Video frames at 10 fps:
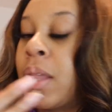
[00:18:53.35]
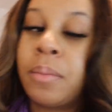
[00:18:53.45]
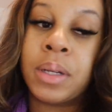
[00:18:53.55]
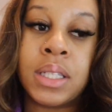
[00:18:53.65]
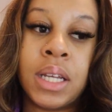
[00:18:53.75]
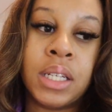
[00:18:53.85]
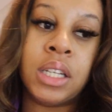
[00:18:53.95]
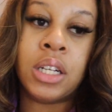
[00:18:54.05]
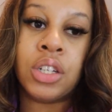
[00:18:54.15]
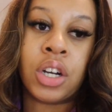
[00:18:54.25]
because I
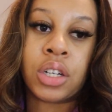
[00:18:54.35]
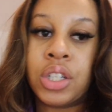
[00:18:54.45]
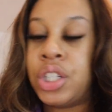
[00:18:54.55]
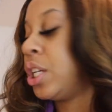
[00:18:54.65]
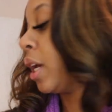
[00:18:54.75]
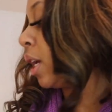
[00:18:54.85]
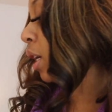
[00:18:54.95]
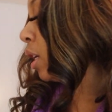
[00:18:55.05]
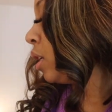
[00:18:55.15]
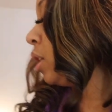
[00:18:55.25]
needed a darker
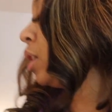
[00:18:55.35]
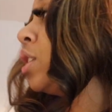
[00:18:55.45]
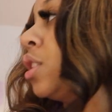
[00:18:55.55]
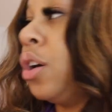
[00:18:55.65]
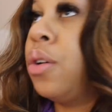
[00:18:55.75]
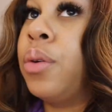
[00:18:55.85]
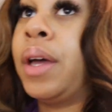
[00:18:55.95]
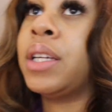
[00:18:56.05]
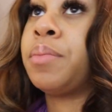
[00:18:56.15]
shade. So that's